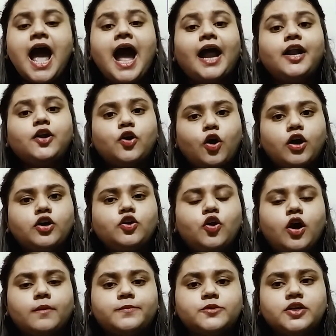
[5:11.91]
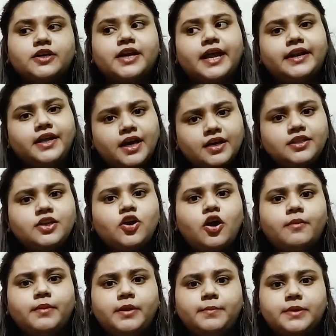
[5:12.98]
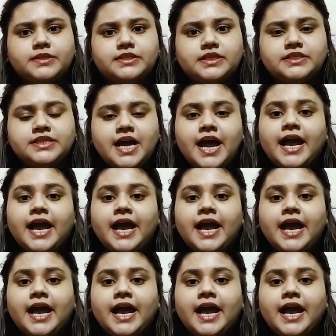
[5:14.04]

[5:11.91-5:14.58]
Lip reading: and not to obstruct any other omnibuses.